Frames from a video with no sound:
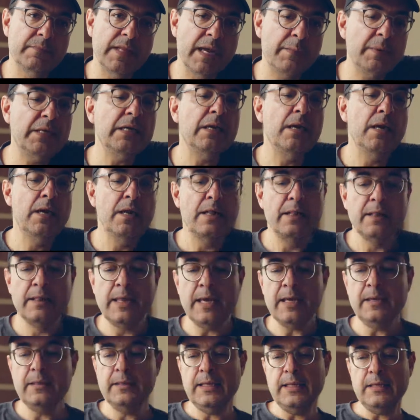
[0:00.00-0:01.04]
I mean,
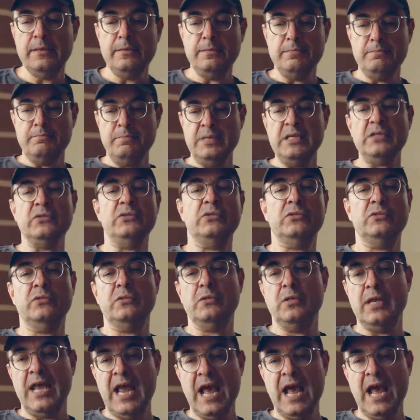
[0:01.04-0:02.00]
they miss